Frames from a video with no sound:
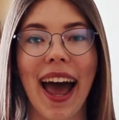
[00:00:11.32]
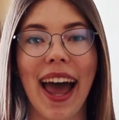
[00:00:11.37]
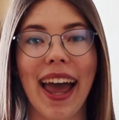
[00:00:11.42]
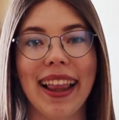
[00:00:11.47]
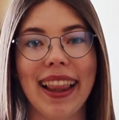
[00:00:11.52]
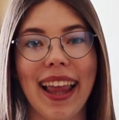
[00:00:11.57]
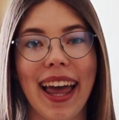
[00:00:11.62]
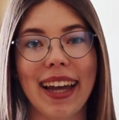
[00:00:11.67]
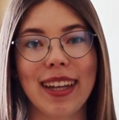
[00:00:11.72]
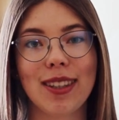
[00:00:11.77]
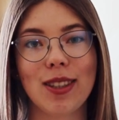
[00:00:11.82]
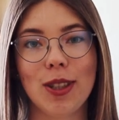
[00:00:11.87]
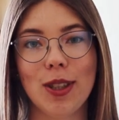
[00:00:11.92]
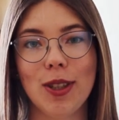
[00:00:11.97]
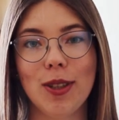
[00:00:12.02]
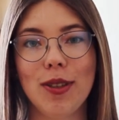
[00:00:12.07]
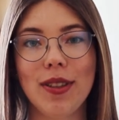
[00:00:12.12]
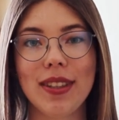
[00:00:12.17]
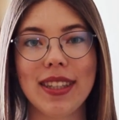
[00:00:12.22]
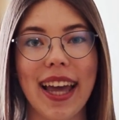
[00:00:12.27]
I like to
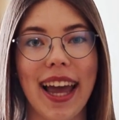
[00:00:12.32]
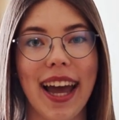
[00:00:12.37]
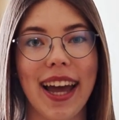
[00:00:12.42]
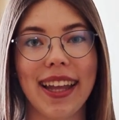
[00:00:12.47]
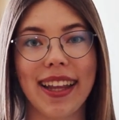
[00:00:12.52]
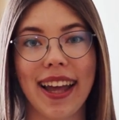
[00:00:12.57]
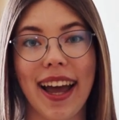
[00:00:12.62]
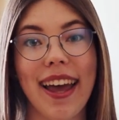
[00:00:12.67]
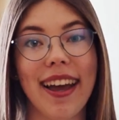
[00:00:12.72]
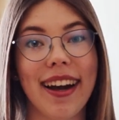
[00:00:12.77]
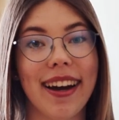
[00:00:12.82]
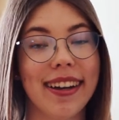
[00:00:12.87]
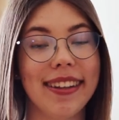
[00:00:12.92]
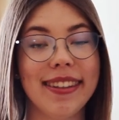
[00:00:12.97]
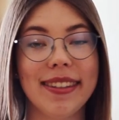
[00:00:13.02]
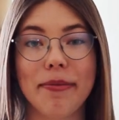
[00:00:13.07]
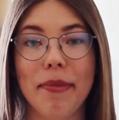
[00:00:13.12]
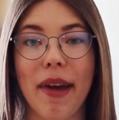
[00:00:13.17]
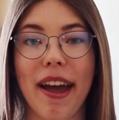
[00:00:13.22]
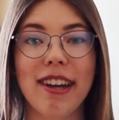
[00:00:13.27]
use and I
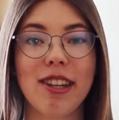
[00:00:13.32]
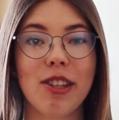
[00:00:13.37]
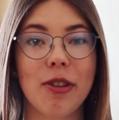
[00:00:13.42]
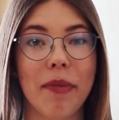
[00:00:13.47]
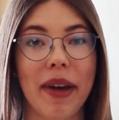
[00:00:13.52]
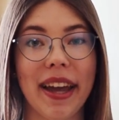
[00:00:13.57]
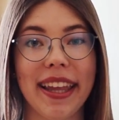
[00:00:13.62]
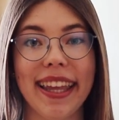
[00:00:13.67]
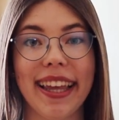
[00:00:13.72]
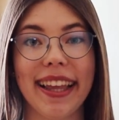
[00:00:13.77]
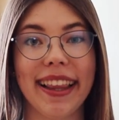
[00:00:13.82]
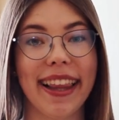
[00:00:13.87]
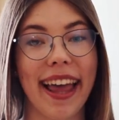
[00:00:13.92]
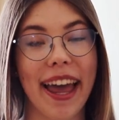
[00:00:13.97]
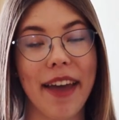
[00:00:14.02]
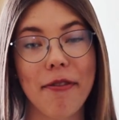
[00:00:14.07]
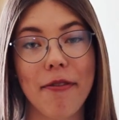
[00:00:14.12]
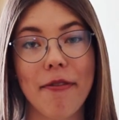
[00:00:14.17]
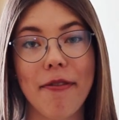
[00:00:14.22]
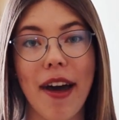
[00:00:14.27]
can't imagine my daily
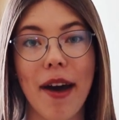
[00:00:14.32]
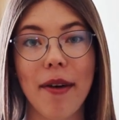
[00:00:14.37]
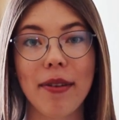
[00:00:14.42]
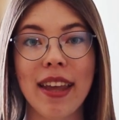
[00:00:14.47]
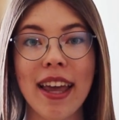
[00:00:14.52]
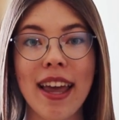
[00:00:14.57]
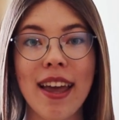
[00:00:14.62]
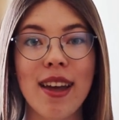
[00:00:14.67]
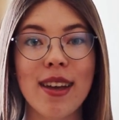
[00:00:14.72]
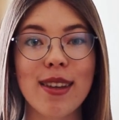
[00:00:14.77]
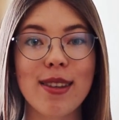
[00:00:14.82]
life without.